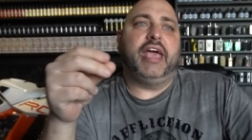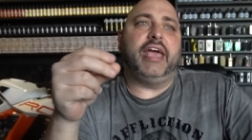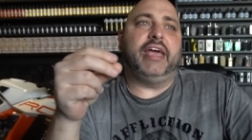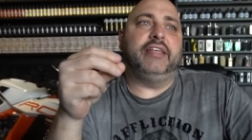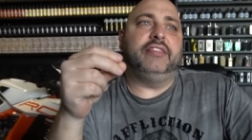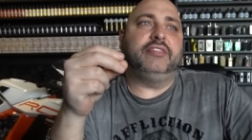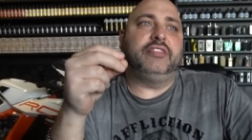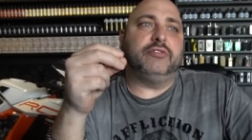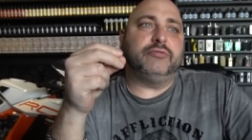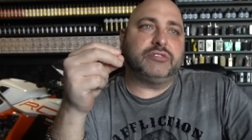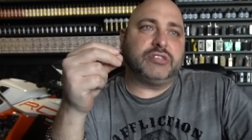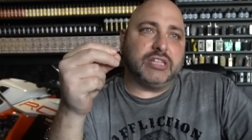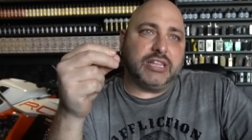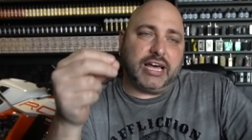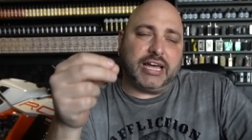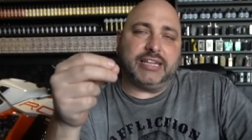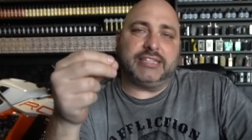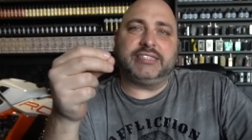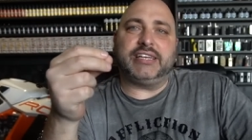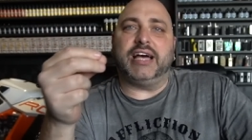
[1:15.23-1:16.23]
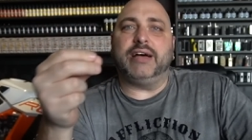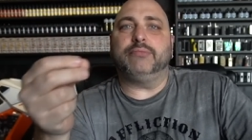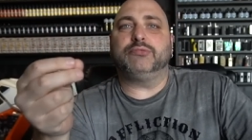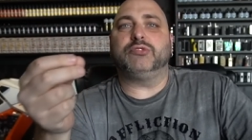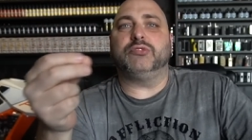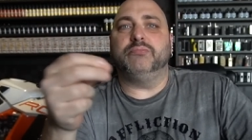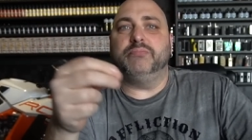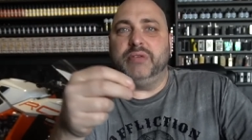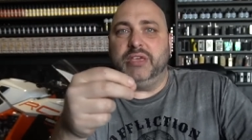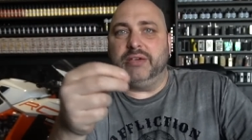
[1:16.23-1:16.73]
And there was a lot of
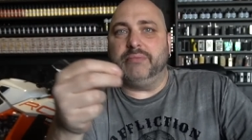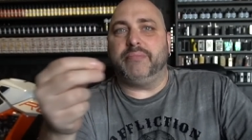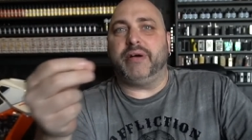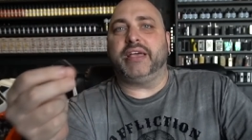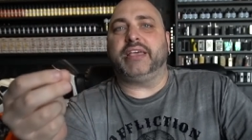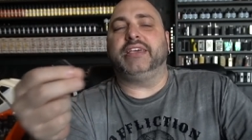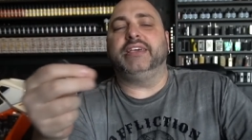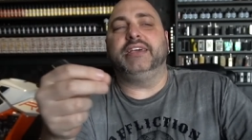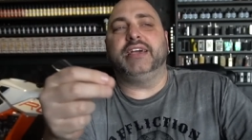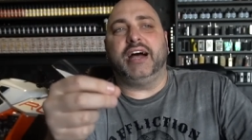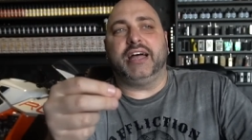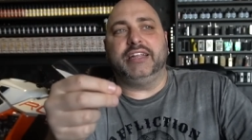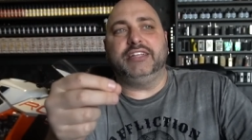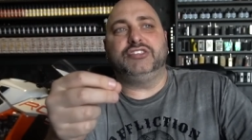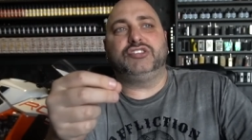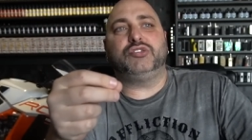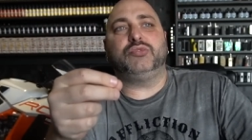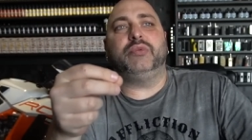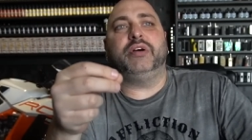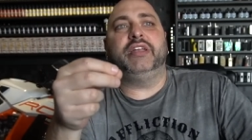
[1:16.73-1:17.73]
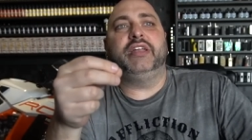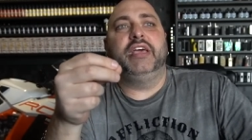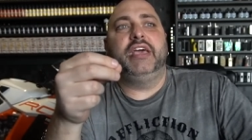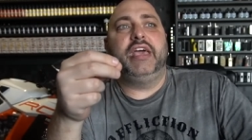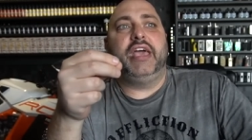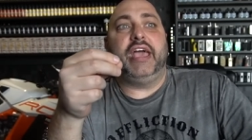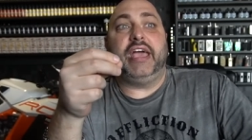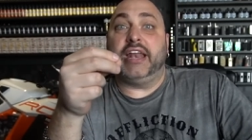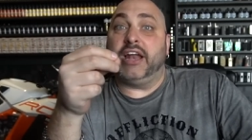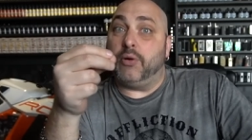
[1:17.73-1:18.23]
times when me and Mikey got into it
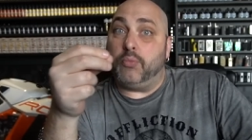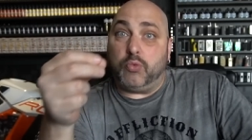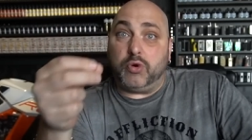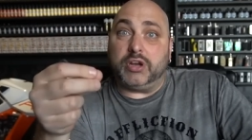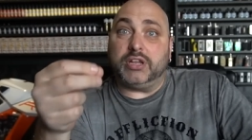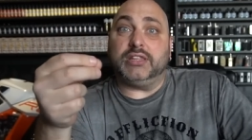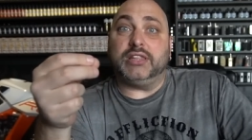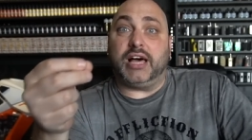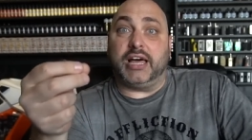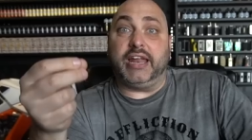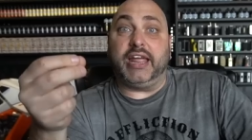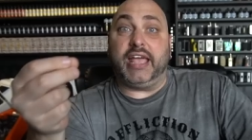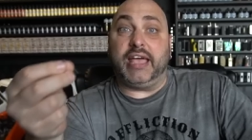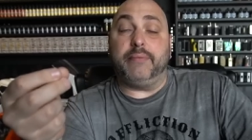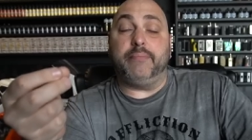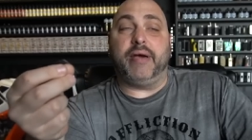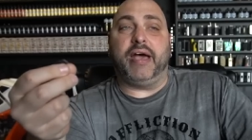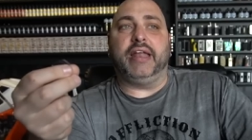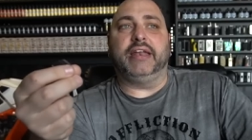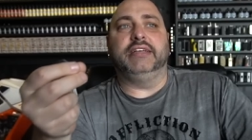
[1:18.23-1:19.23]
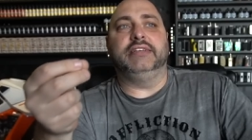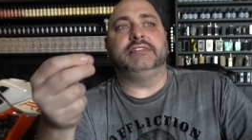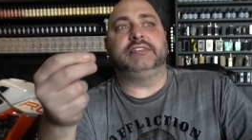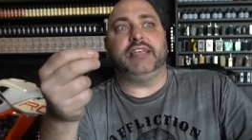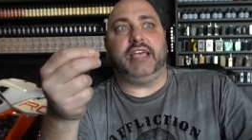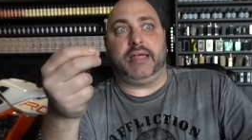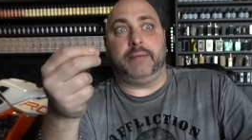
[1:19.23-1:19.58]
and I won a lot of M-Attys.